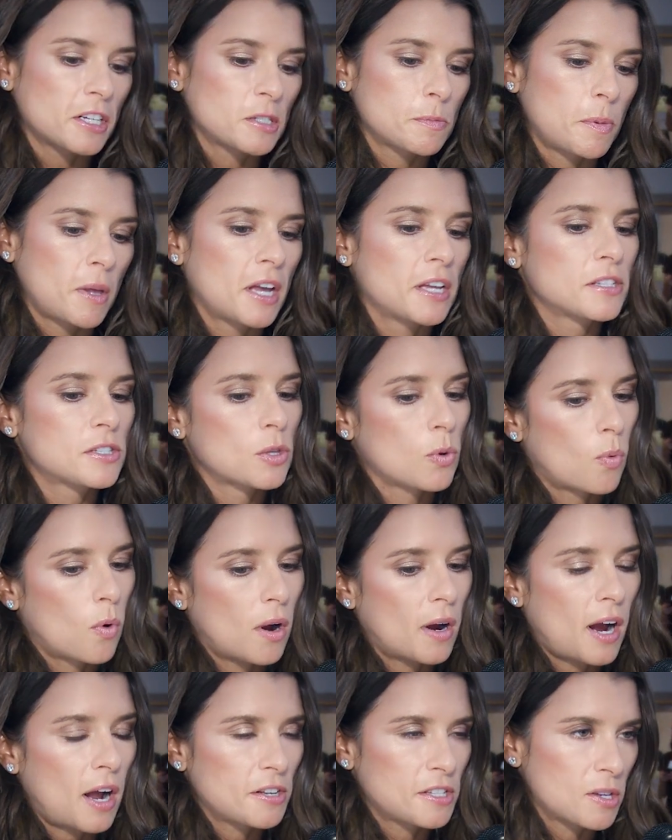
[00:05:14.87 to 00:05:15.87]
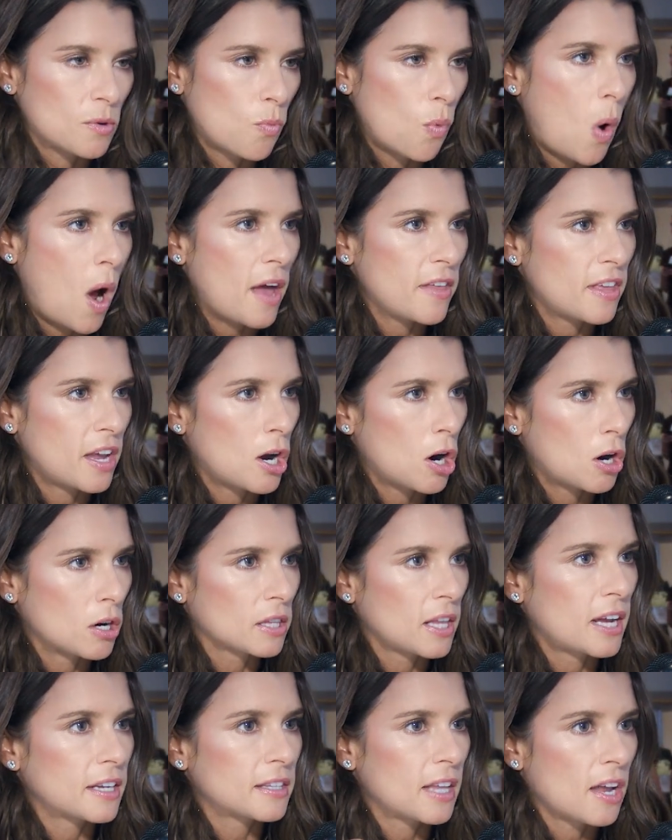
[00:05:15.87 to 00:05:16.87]
explains the workouts and why they
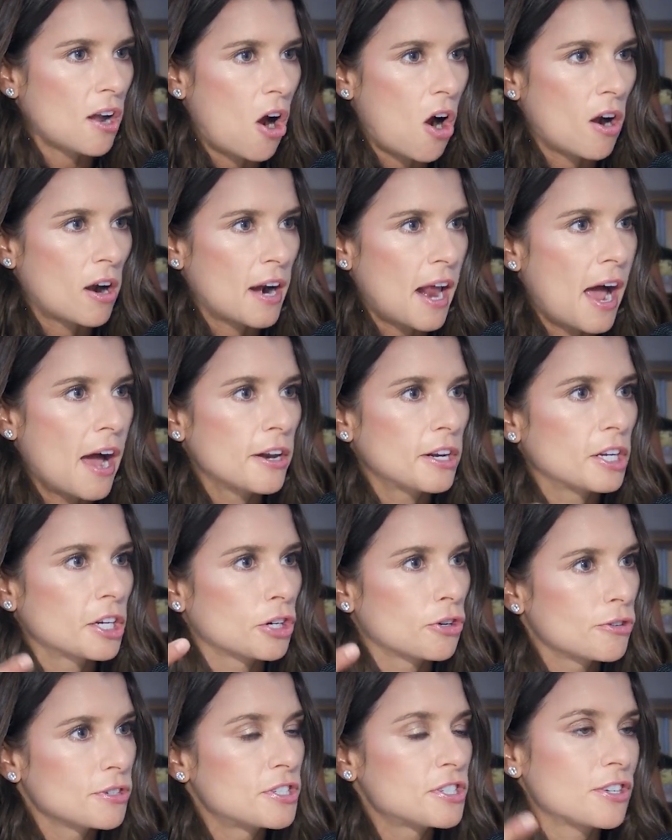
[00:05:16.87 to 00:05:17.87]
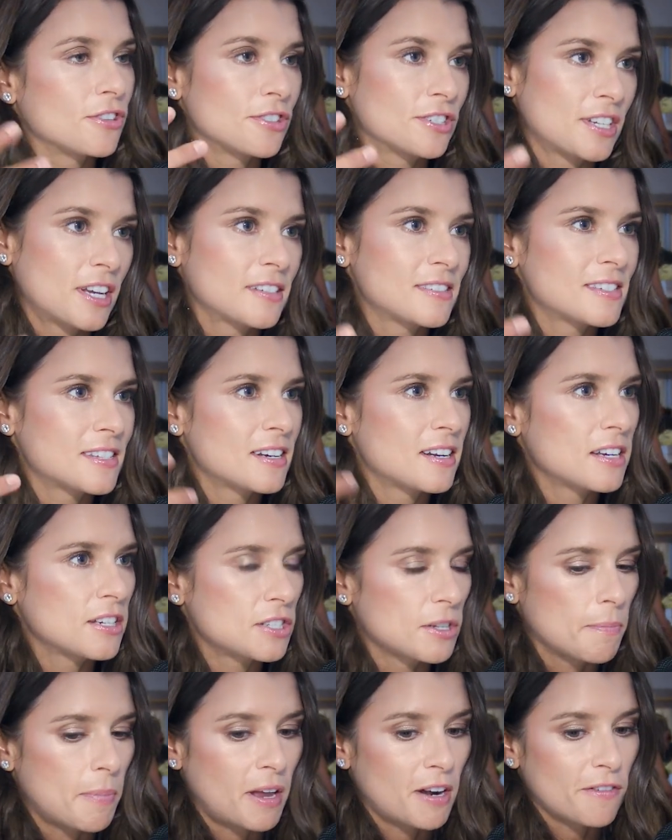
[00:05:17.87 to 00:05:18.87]
are like they are and how to increase your intensity
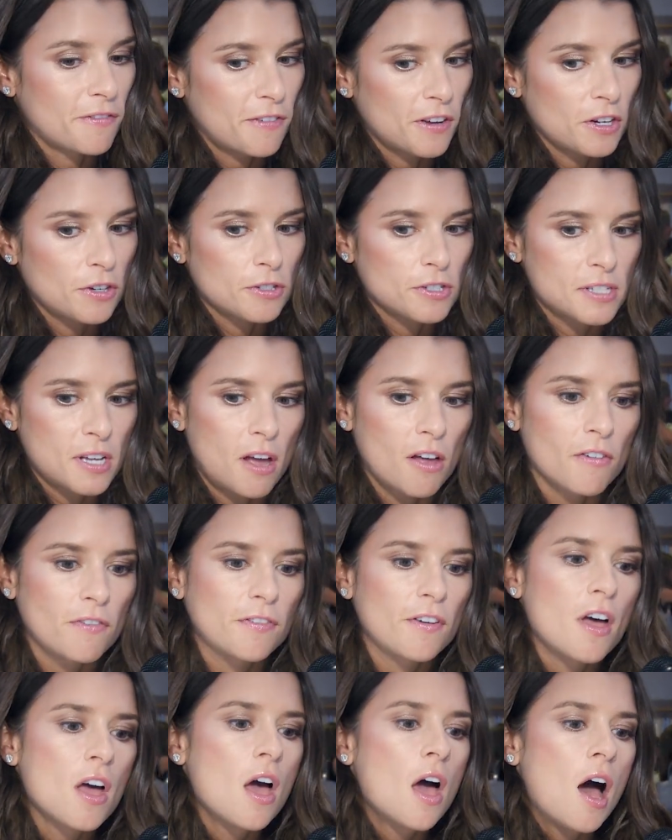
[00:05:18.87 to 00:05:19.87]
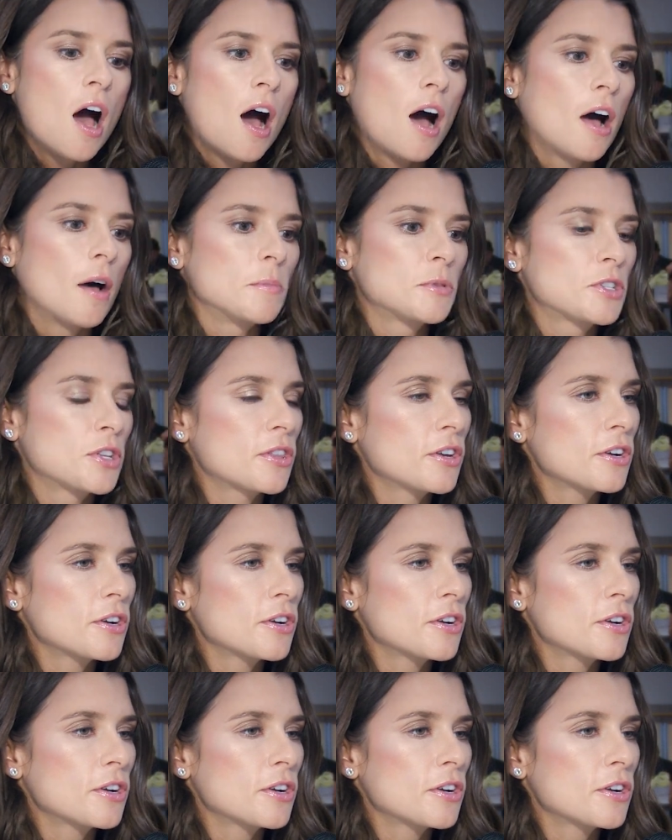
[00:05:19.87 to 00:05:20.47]
to benefit yourself. I